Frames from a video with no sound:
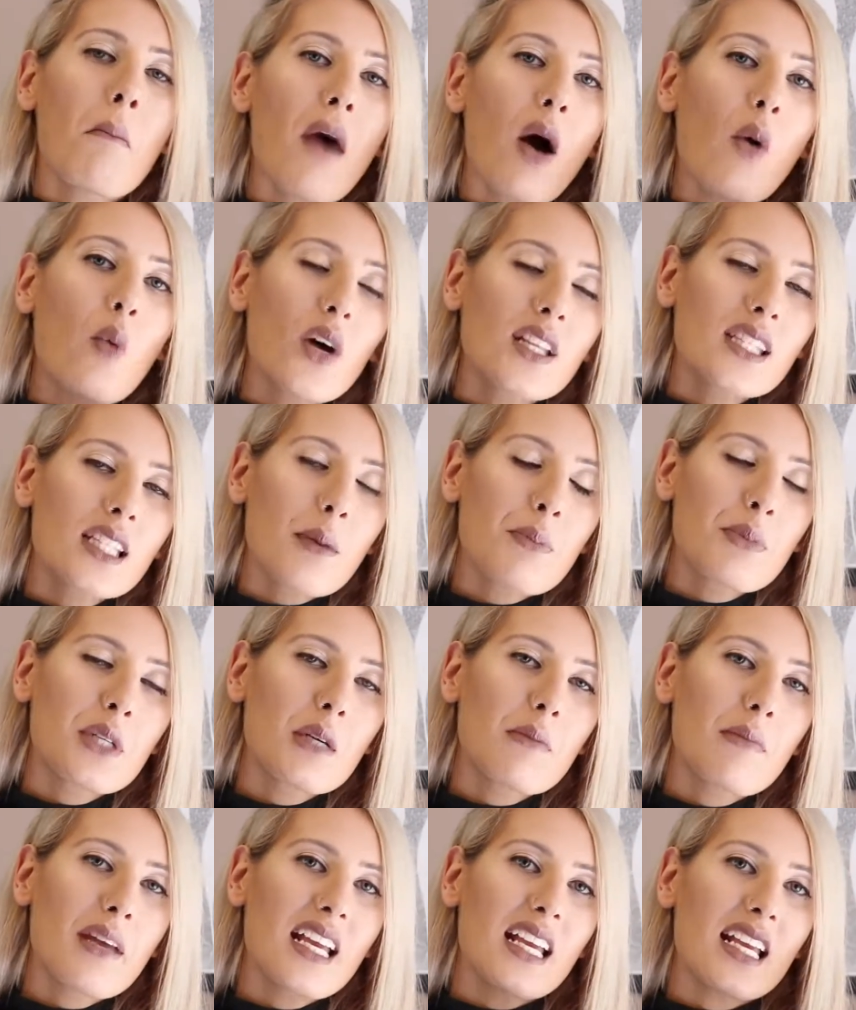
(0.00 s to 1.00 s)
What's up to
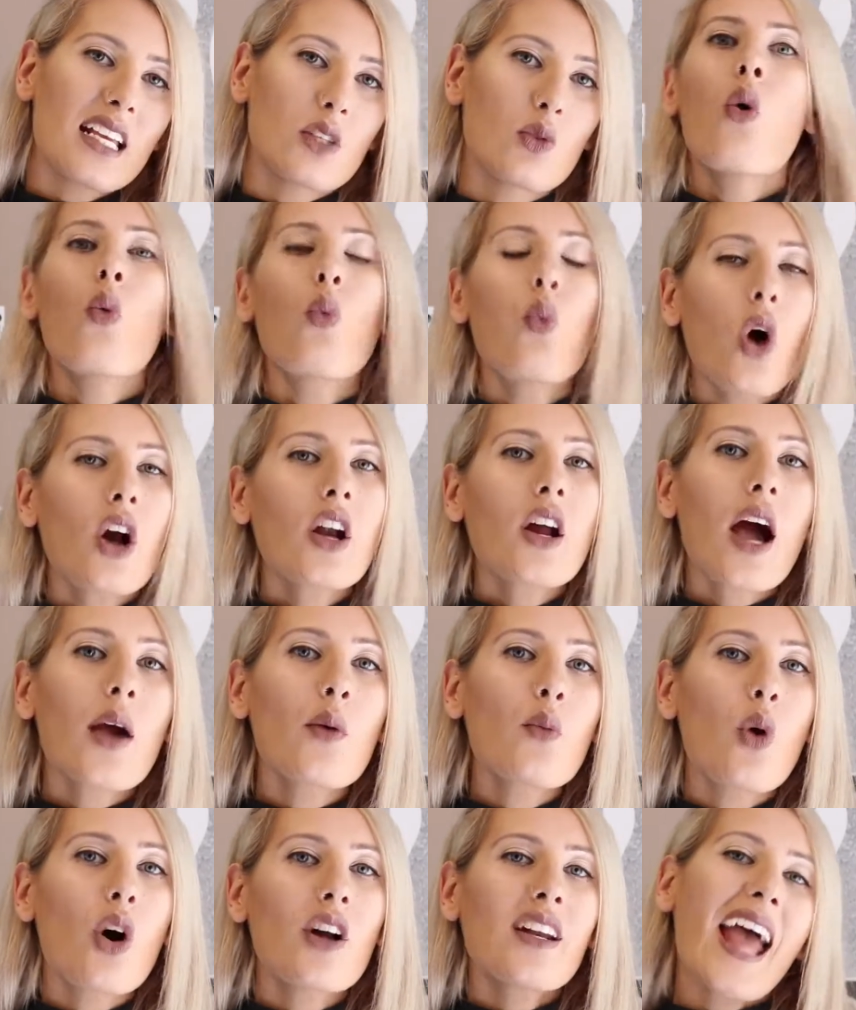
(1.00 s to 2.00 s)
me is what I
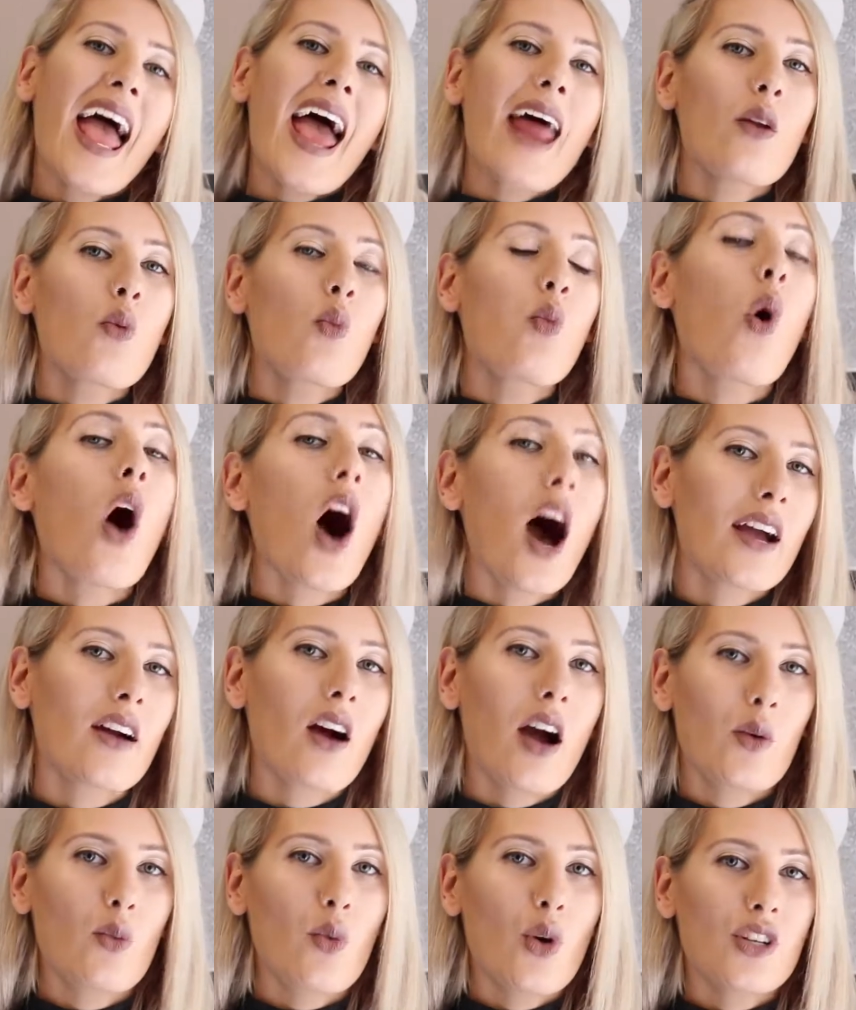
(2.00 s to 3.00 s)
want and why
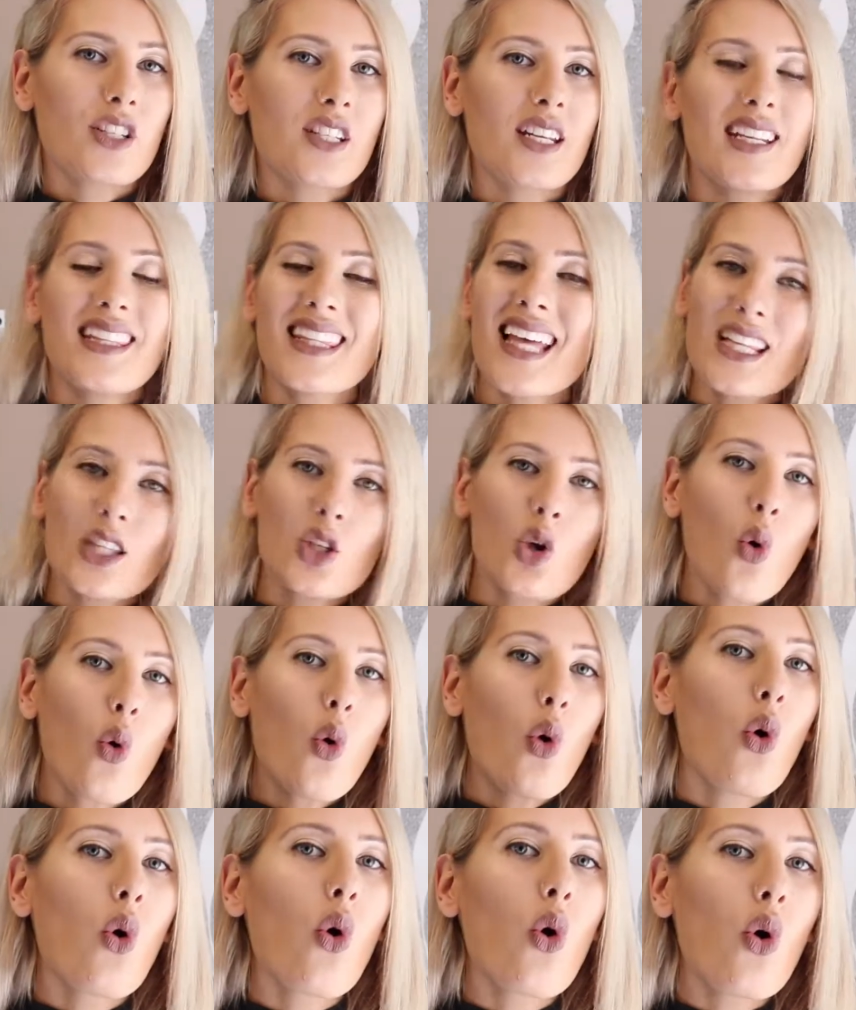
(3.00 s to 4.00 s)
I want it. That's
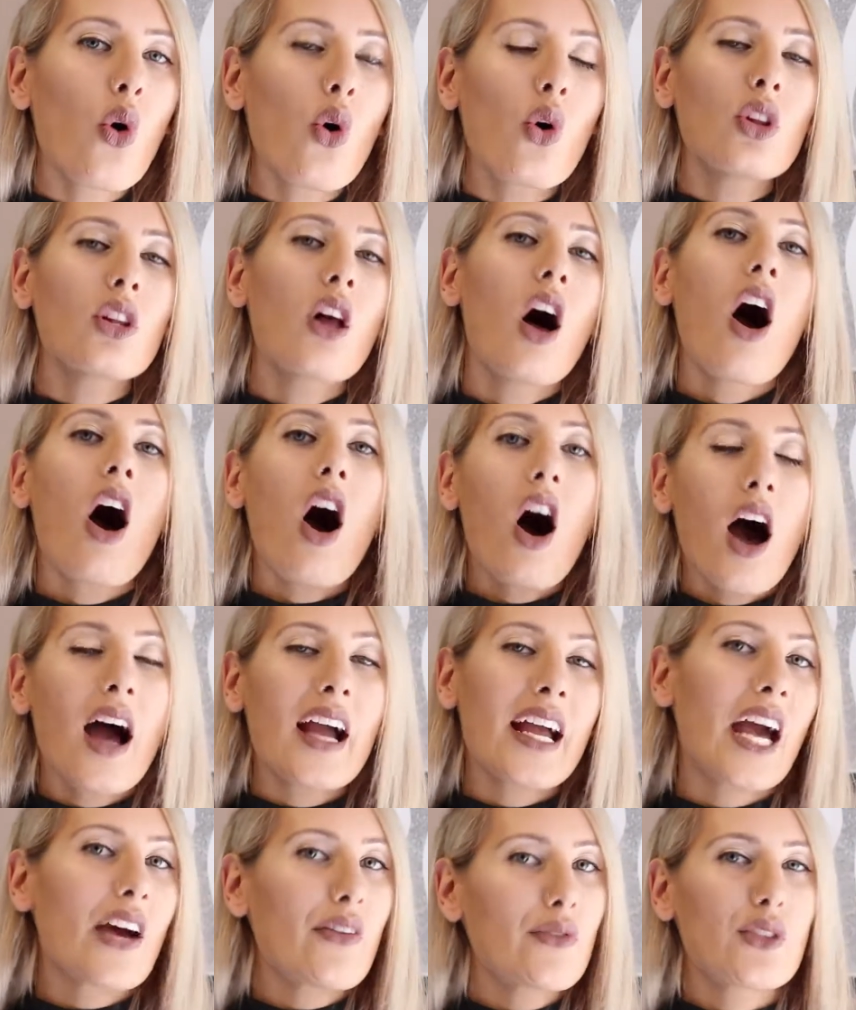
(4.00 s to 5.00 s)
all I
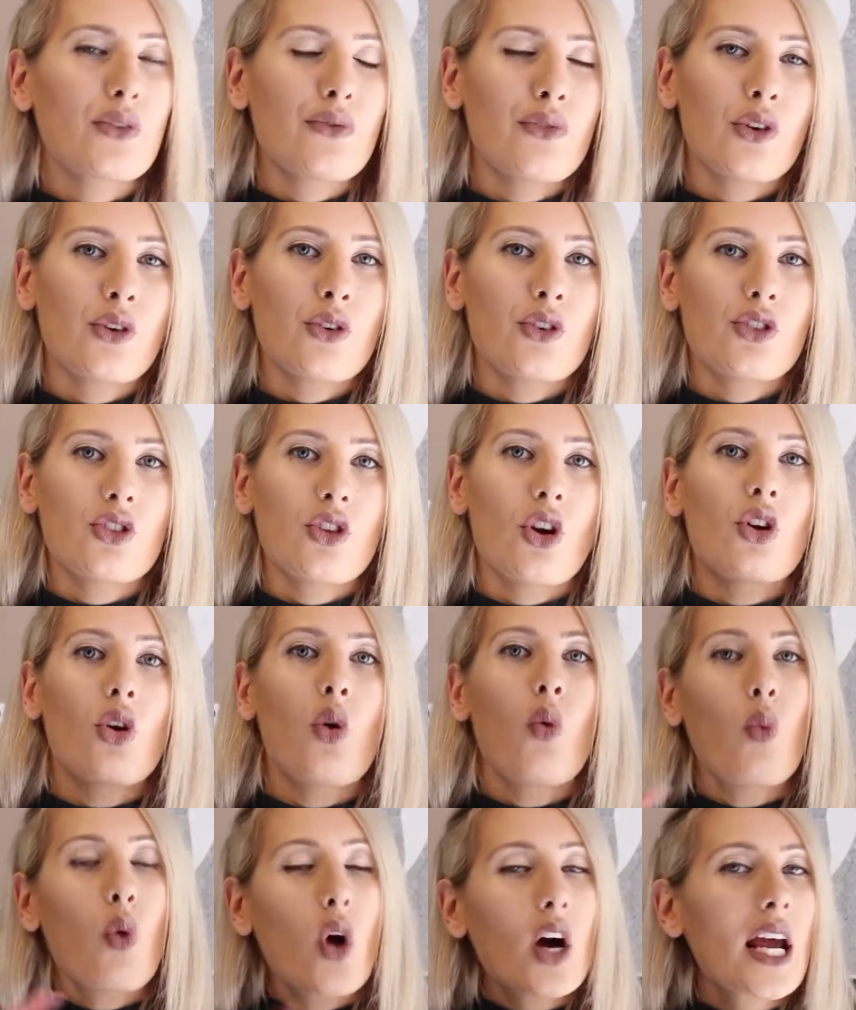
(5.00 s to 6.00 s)
have to focus on.
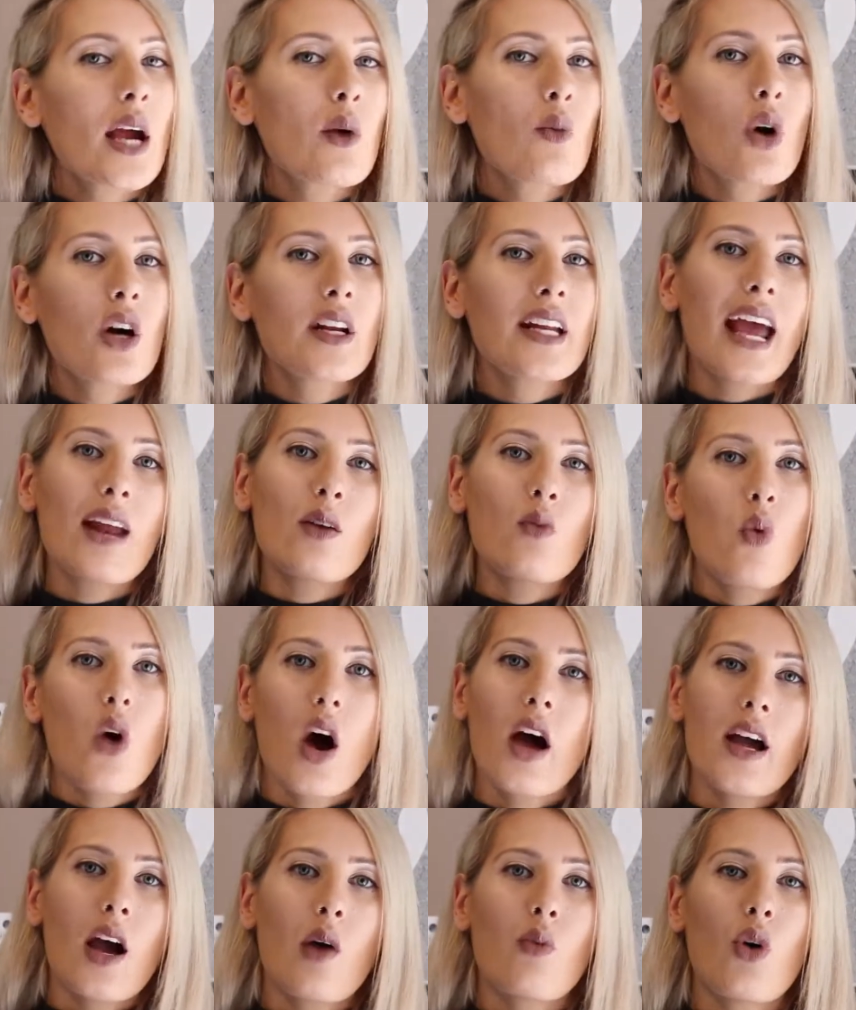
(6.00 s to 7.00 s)
What I want and
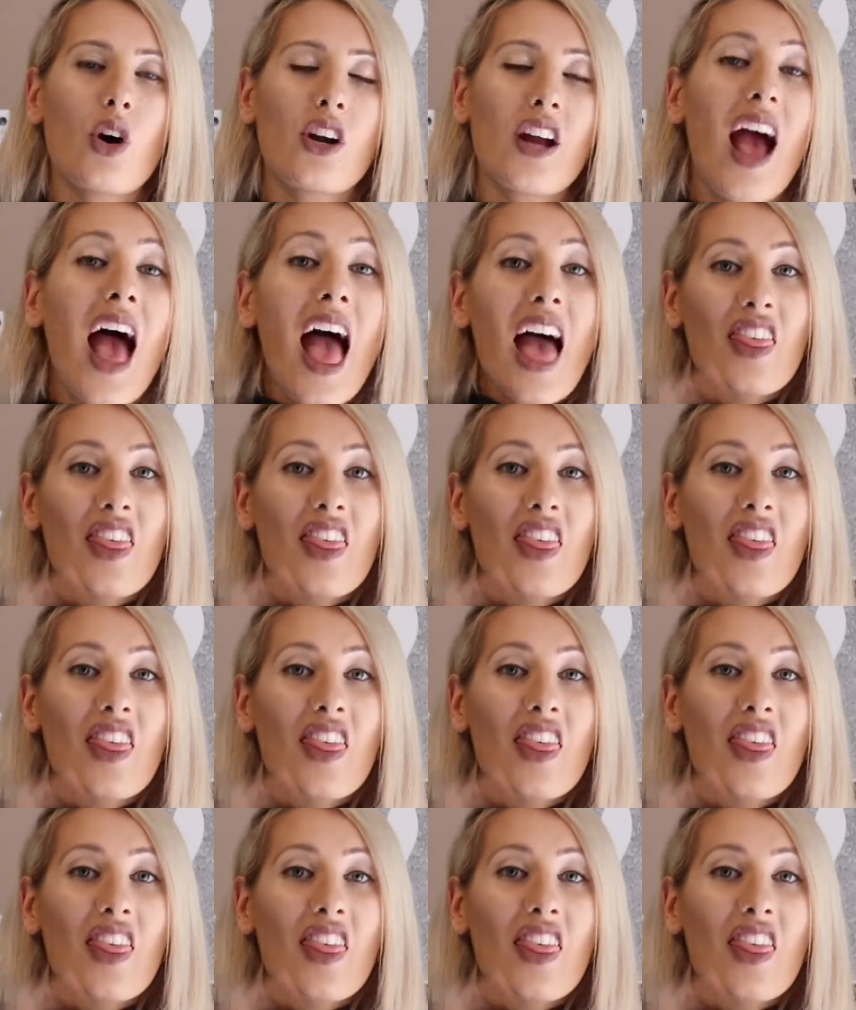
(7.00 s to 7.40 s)
why I want it.